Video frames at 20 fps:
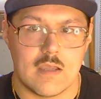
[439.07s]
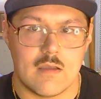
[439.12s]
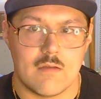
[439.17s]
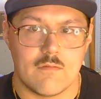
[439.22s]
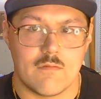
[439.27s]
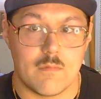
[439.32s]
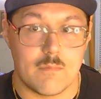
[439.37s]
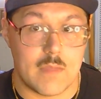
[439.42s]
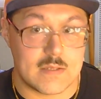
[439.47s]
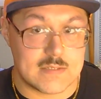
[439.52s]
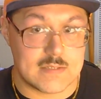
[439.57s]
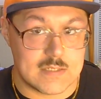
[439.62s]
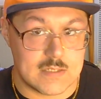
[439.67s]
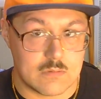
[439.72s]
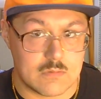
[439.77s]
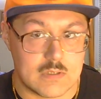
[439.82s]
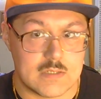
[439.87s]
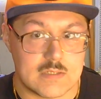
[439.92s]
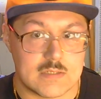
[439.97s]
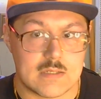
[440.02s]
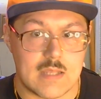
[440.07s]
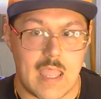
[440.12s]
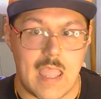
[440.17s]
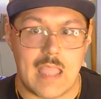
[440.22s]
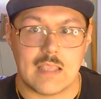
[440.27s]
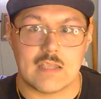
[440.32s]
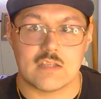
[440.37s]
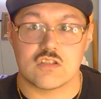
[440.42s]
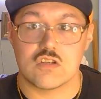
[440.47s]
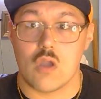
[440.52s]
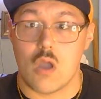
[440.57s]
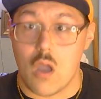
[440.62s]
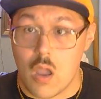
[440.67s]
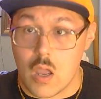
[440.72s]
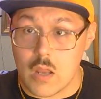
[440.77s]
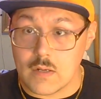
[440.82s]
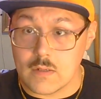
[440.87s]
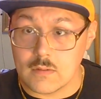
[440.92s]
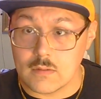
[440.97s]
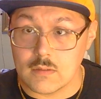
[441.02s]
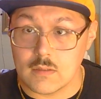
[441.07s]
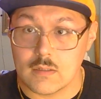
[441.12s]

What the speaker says: from that series, Aang is gone.